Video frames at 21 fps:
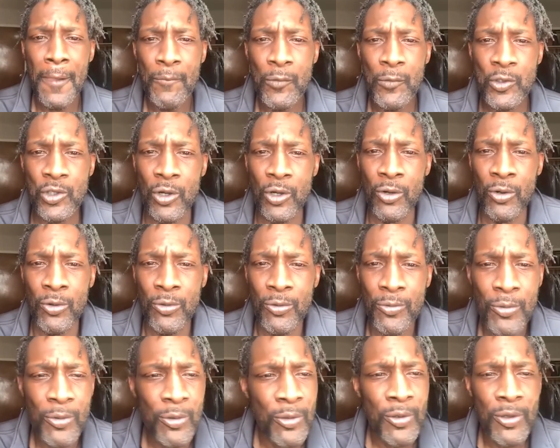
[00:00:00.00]
So
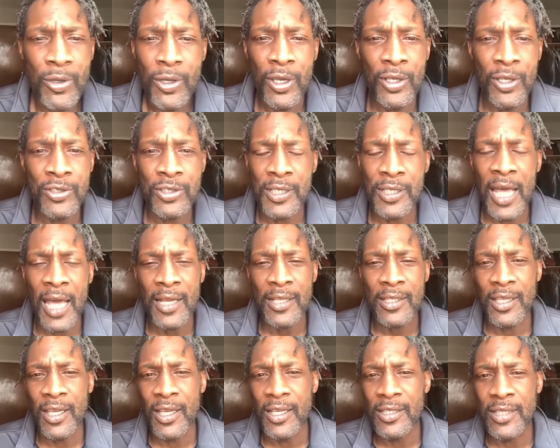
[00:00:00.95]
there's a lot
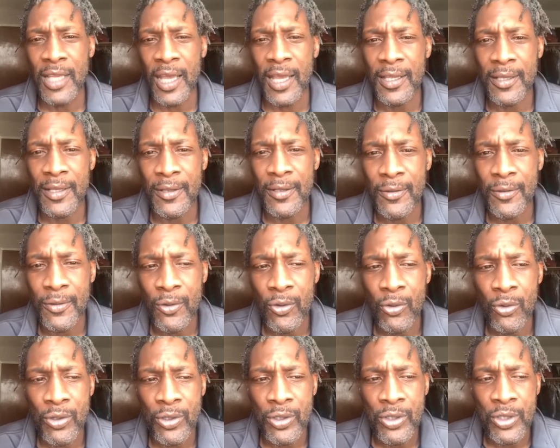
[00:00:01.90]
of things that
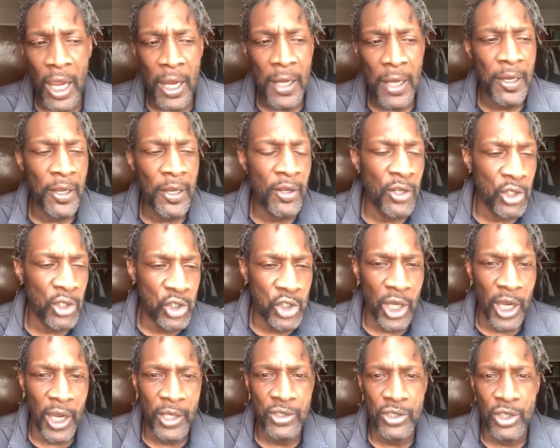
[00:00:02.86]
they need to
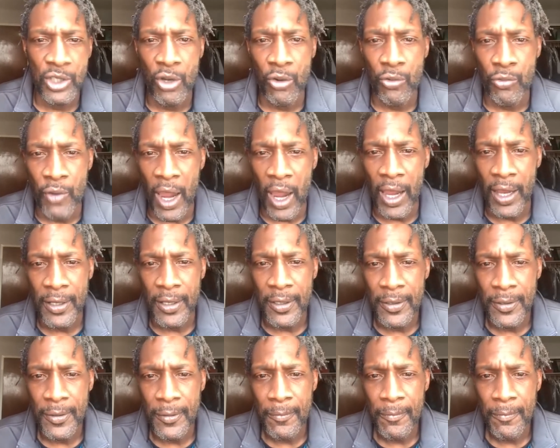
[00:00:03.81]
change and correct
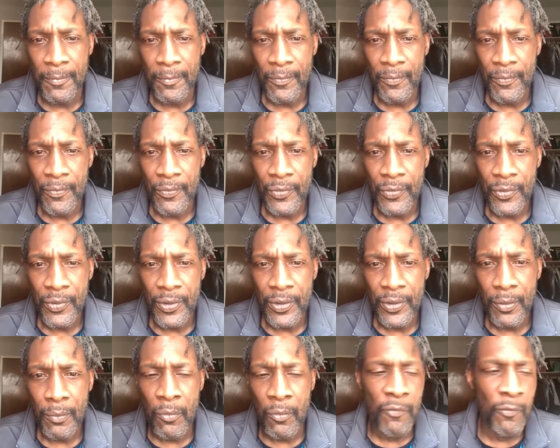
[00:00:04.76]

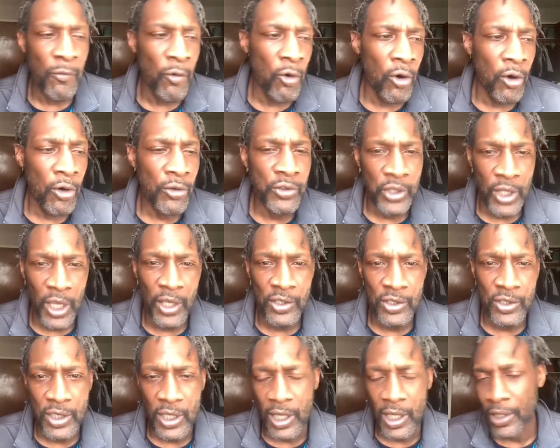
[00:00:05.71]
before
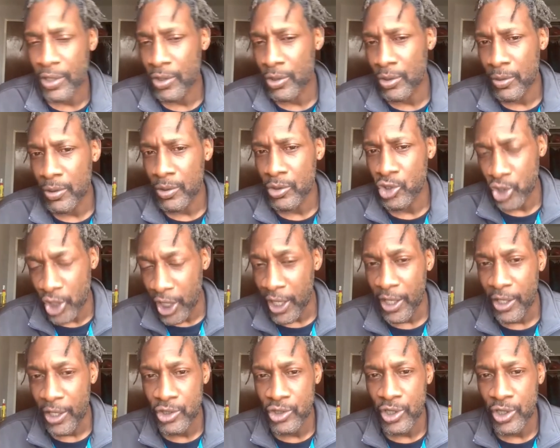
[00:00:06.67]
things can
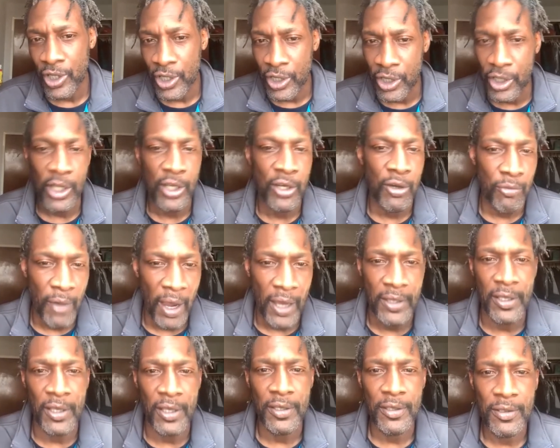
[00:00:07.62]
change and get
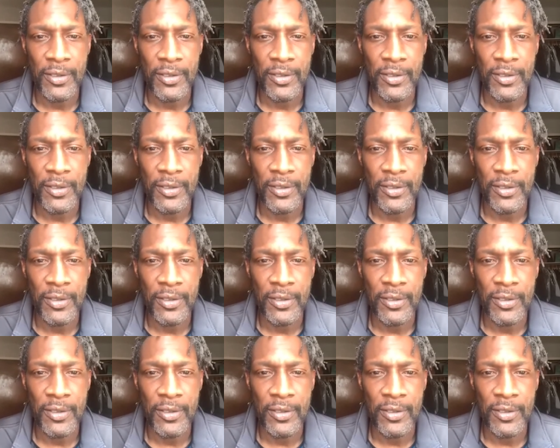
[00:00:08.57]
corrected.